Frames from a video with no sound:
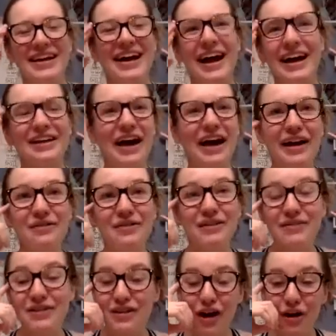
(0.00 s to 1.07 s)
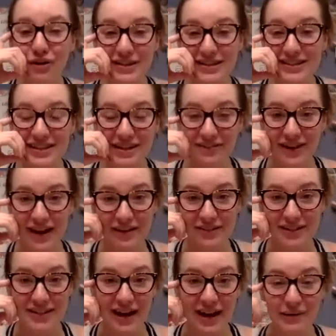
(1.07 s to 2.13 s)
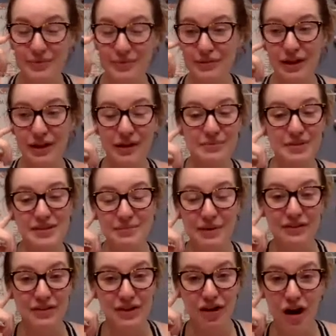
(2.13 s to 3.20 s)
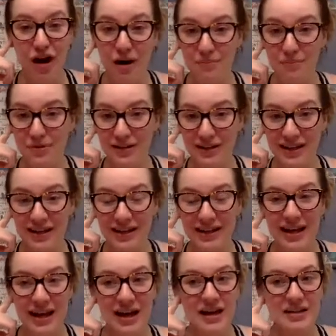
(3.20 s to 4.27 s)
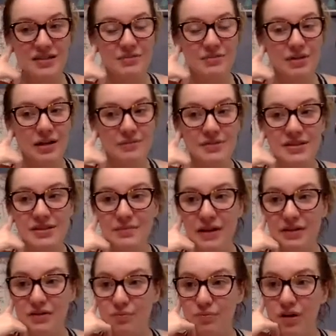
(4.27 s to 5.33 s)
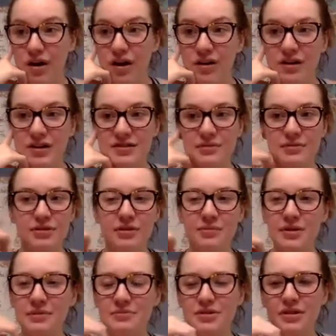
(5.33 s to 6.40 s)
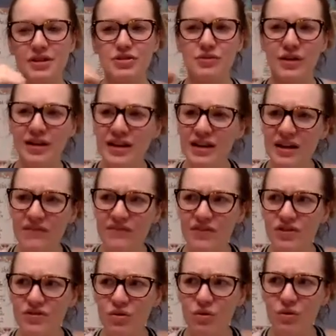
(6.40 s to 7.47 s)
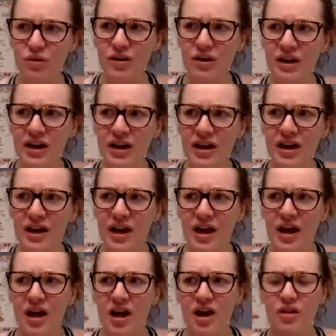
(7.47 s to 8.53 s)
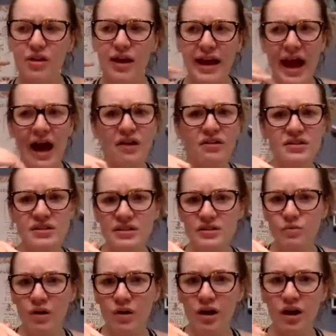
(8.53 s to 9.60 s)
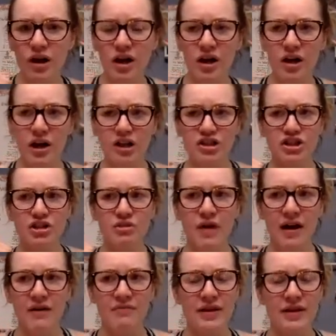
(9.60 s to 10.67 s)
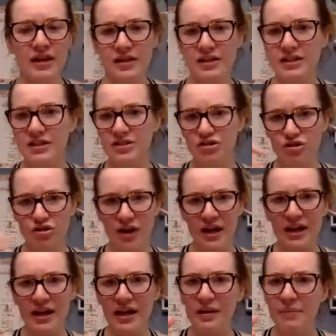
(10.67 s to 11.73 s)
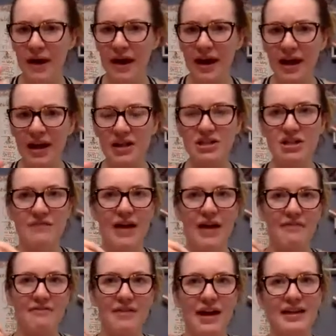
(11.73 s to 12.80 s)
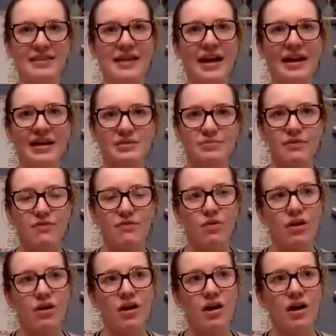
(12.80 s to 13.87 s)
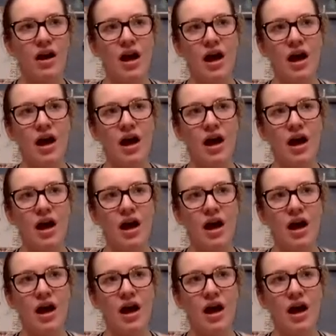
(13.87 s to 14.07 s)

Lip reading: I don't even know. It's different every time. Sometimes it's about the comp plan. Sometimes it's about the product. Sometimes they're like, do I need inventory? Like, how does this work? Do you have like a training page? I've had that asked before.